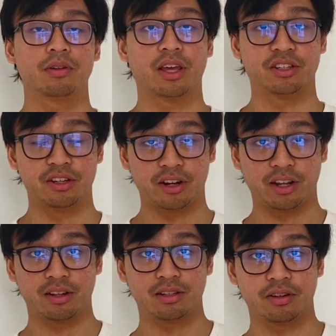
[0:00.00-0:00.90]
engineering
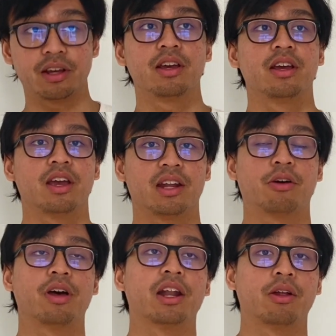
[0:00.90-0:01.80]
industry, and
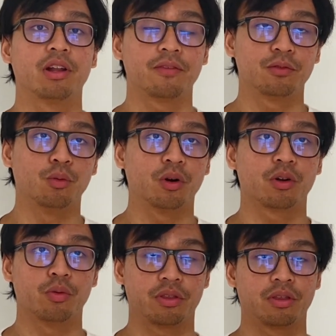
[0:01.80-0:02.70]
I'd love to
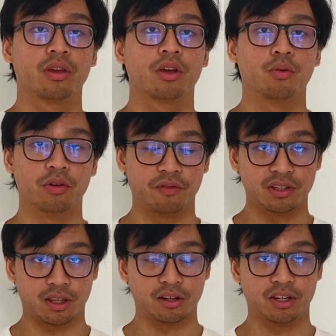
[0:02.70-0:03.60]
work with
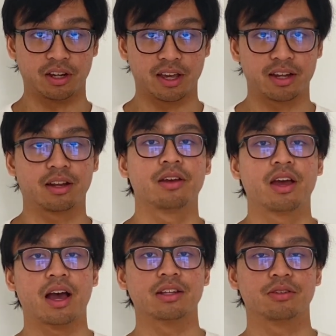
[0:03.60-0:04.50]
VISI Energy again
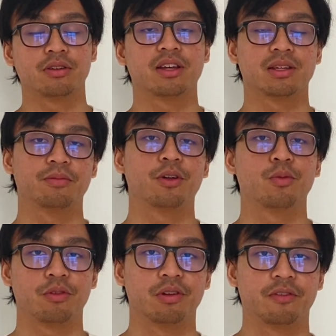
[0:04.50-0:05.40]
as soon as I'm done
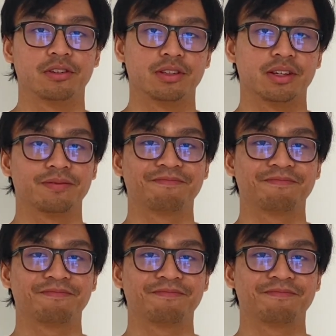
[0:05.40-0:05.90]
with university.